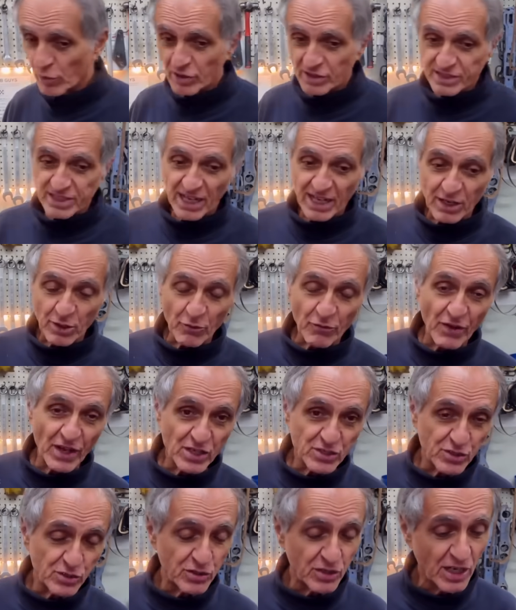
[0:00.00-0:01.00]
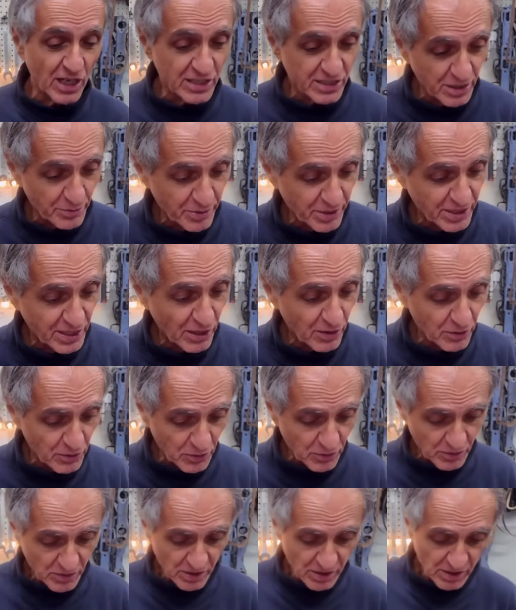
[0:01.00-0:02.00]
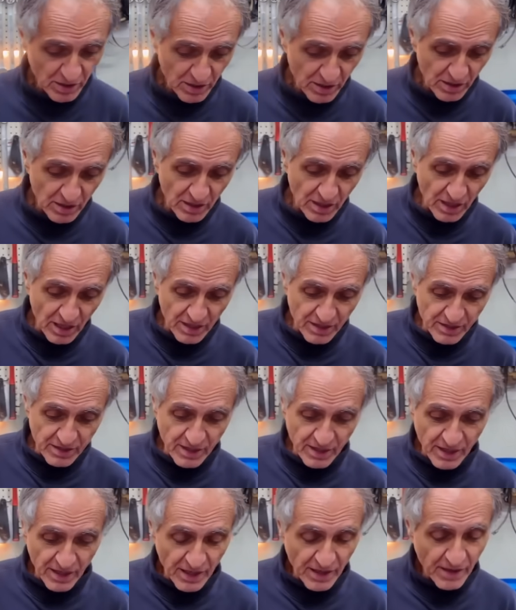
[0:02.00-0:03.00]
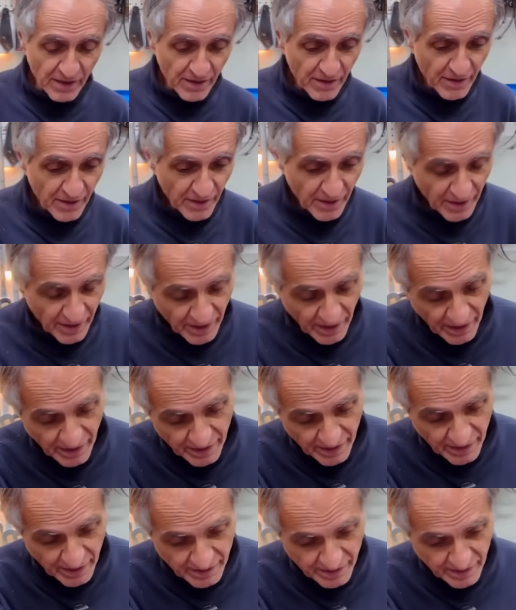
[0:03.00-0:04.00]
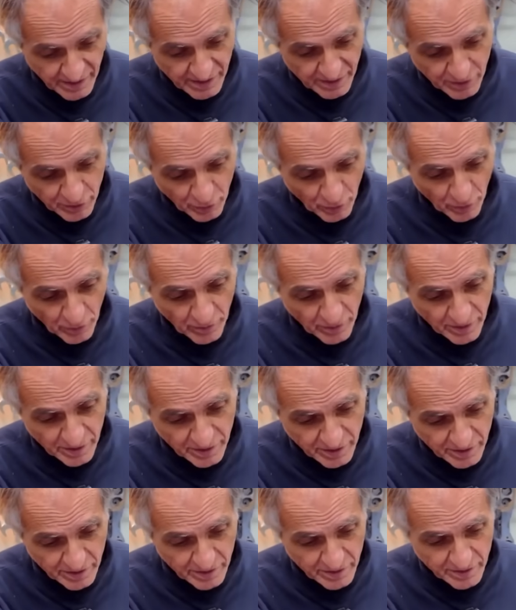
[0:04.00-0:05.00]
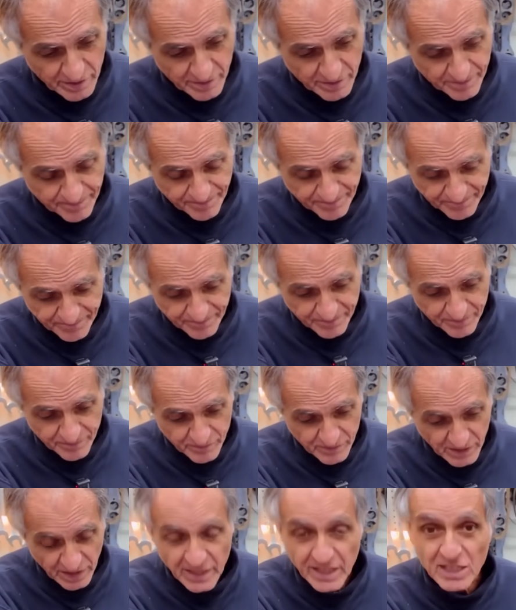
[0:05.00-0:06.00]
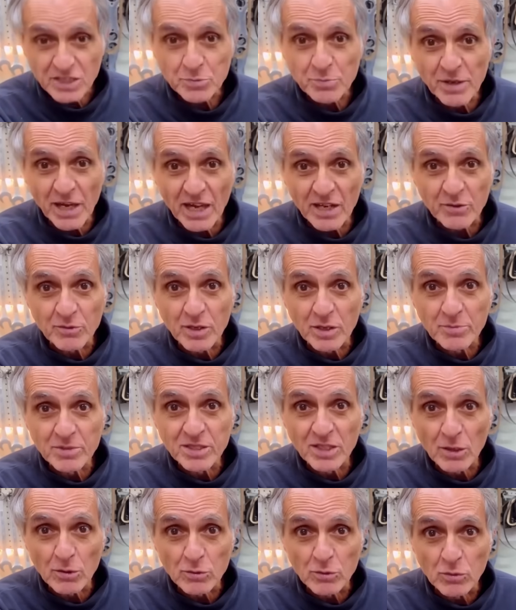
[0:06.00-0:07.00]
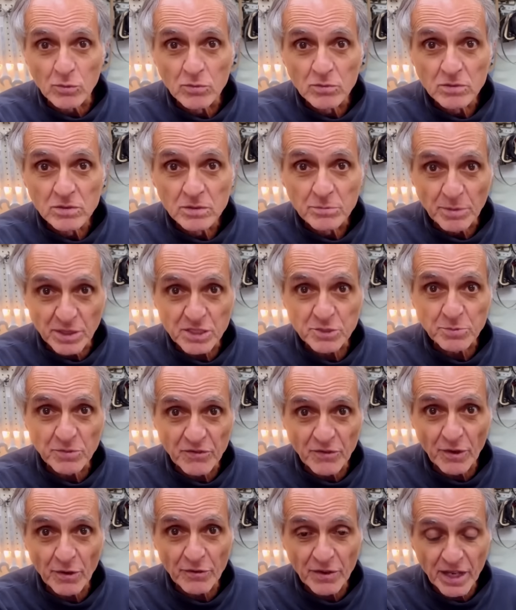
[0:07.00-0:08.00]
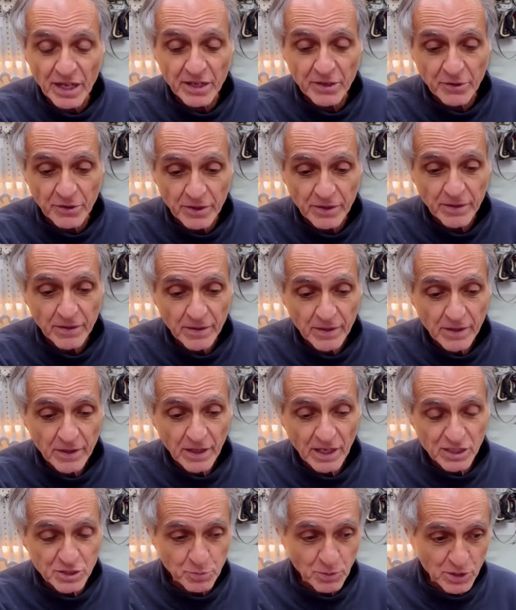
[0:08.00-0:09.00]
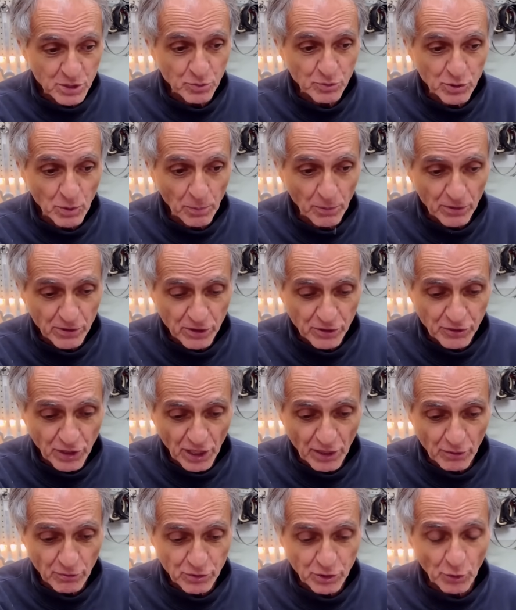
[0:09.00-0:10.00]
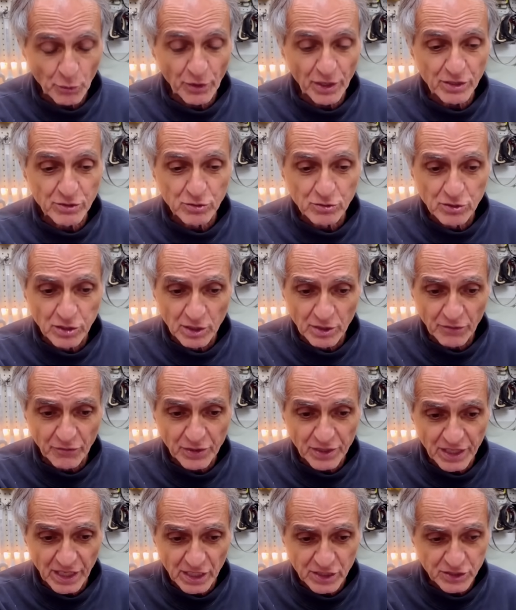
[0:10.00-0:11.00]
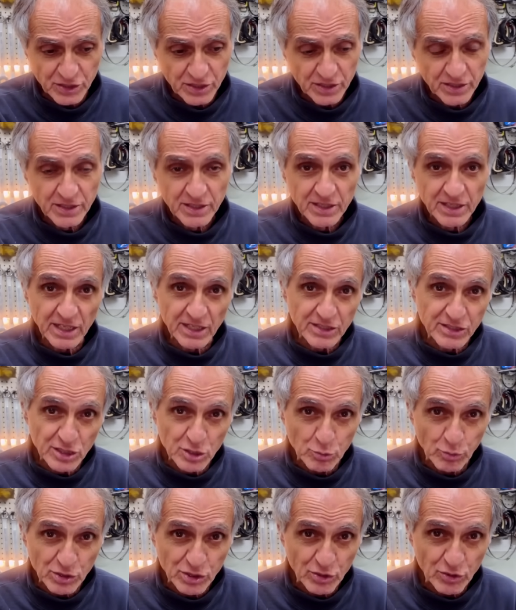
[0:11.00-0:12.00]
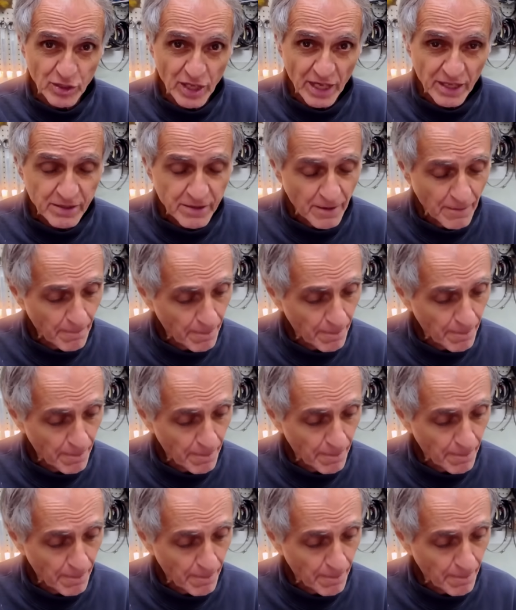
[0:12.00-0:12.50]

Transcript: it's aggravation, you guys, let me tell you. And you know, it gets me angry, let me tell you. It makes me very angry. Especially when you put on the dyno and you're ready to deliver the engine. And this is what you get.